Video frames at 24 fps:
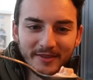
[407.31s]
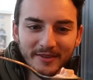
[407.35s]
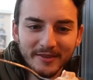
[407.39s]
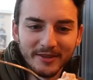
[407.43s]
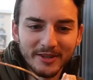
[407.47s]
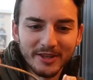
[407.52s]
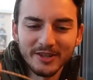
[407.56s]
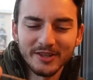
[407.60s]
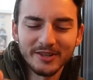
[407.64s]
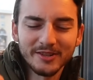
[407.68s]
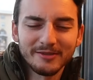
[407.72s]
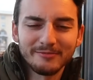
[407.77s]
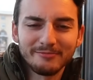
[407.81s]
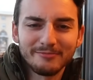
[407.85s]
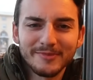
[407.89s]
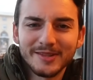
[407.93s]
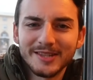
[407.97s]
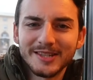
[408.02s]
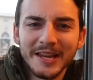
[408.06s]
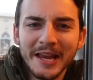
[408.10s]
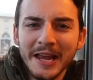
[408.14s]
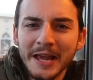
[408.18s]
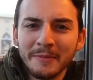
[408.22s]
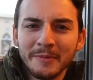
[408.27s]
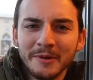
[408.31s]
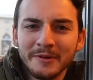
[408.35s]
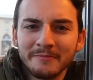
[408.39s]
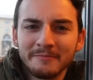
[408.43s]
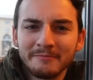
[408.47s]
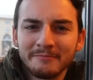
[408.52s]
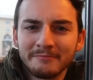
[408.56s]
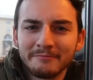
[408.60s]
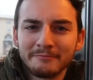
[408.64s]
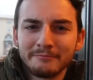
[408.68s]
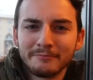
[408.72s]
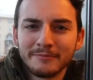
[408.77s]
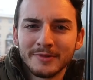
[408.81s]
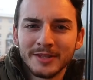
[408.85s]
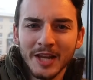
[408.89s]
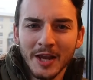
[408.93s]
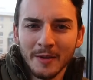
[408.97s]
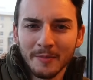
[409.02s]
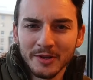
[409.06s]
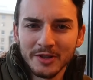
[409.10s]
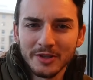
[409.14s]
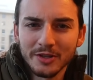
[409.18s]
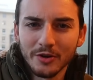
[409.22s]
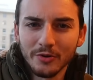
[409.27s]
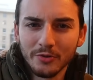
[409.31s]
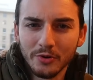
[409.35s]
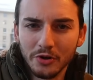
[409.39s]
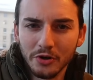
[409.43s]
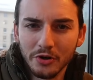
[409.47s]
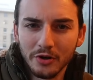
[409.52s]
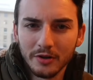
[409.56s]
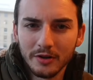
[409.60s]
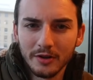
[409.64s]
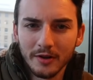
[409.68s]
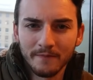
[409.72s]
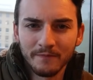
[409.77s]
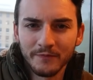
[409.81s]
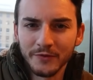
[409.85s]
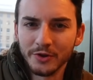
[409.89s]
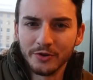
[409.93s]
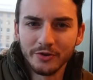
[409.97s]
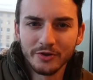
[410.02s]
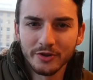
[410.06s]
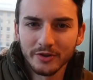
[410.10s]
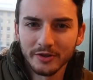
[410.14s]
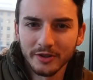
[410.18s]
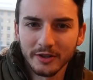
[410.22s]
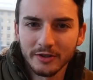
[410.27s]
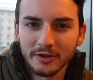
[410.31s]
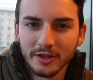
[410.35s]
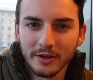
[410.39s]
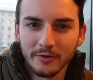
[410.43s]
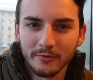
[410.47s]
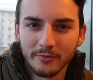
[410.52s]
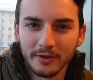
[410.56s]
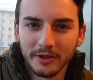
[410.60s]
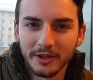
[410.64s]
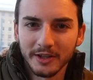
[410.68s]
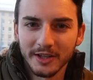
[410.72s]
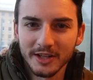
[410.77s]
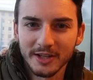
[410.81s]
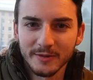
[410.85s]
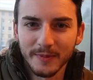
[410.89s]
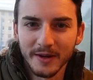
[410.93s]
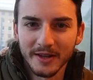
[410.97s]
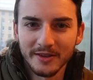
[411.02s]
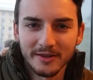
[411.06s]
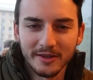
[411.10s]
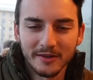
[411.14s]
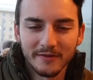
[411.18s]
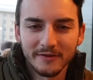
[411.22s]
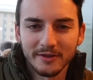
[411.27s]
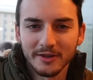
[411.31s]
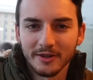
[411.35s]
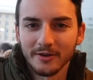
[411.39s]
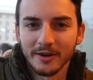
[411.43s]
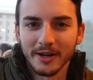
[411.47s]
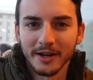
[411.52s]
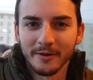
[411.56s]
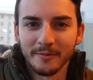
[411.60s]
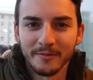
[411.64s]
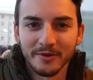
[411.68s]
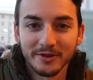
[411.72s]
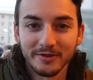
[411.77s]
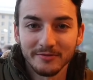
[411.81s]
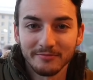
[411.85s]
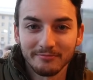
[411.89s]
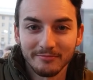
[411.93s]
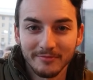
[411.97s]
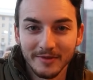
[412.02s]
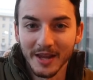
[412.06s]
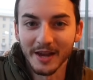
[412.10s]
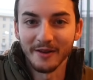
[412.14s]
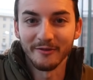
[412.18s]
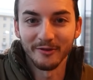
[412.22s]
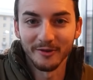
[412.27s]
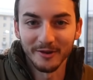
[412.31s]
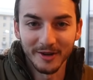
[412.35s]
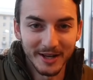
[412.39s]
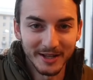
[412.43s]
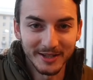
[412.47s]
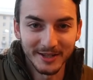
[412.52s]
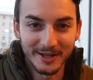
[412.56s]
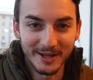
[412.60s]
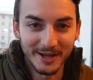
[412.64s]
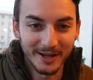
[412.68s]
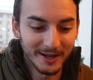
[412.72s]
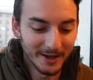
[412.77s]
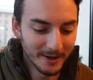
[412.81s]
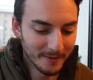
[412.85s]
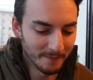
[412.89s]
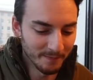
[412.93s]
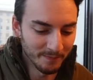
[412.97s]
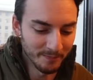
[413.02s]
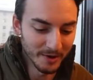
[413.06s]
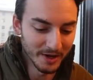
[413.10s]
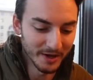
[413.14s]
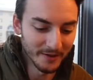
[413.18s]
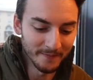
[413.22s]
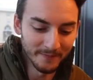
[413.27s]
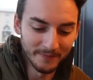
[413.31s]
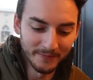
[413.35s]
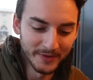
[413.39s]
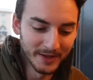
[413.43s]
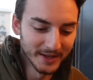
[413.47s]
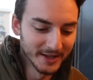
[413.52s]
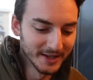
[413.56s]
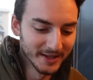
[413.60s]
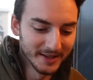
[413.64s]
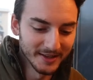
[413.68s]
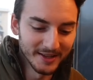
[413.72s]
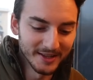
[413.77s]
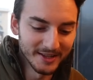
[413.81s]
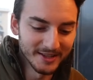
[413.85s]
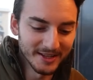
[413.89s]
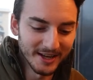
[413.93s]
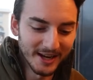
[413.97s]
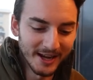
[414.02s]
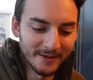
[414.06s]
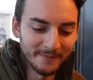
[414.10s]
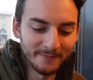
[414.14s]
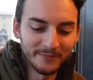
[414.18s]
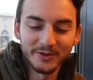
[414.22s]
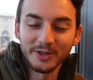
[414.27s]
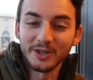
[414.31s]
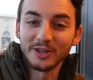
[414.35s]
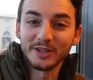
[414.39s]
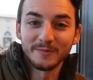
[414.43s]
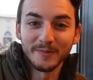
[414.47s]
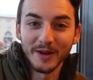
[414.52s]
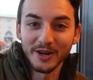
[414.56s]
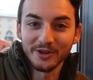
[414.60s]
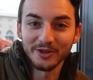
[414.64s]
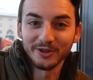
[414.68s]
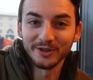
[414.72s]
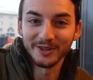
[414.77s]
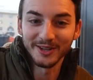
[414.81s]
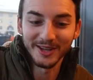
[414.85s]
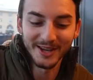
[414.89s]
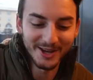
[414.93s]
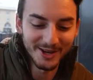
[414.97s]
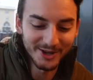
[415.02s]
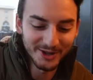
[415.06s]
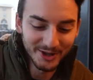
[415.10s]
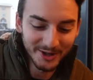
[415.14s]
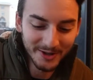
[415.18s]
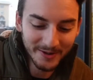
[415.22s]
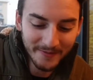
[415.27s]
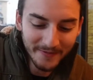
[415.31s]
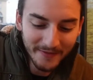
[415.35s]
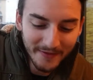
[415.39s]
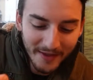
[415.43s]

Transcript: Just salmon. Salmon's so good and usually it's like really expensive so I almost never get to eat it but this time it's a special occasion.